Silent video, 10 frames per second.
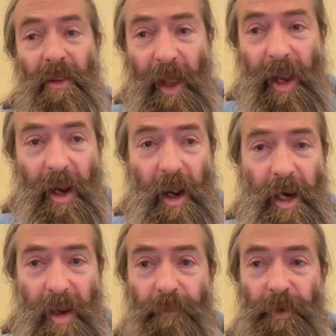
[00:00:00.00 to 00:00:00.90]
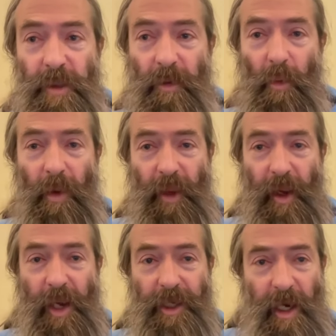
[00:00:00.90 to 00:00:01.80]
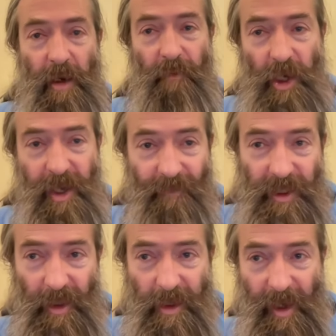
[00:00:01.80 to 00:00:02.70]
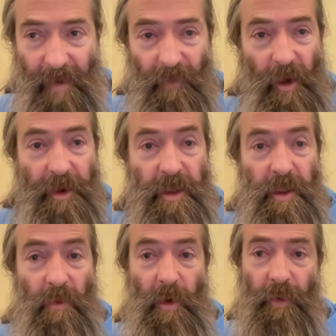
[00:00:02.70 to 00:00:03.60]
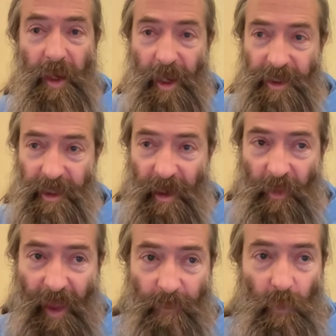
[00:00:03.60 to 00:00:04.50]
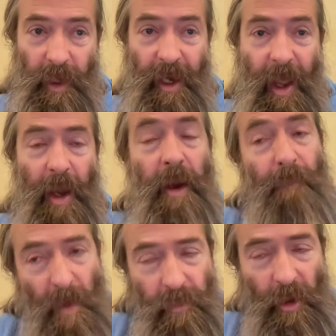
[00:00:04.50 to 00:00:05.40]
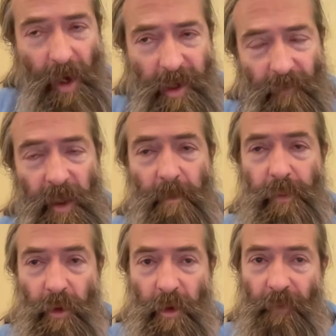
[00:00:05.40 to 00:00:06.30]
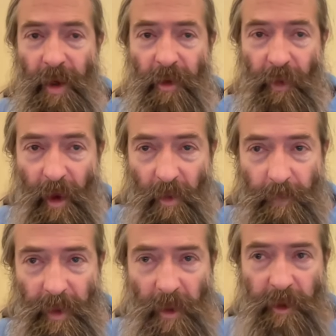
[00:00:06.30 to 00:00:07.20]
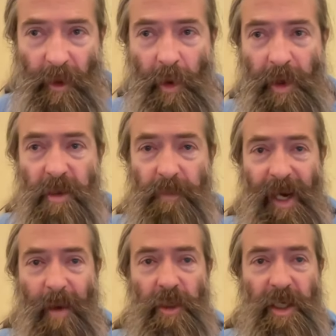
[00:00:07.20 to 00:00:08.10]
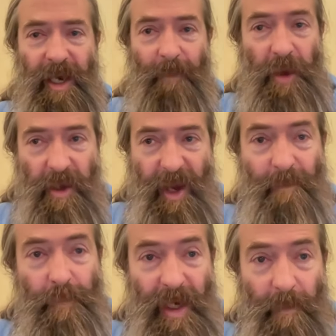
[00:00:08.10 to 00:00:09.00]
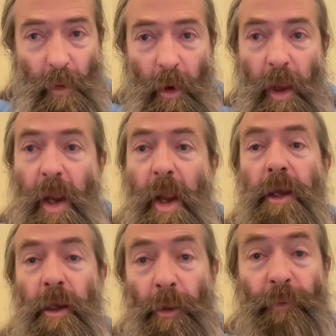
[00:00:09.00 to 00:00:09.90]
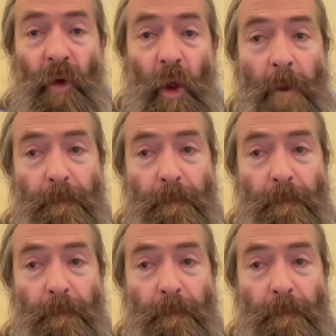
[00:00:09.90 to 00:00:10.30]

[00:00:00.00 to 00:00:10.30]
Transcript: They are comfortable with the idea of longevity escape velocity, with the idea that we can progressively improve these therapies so as to be able to keep the same people youthful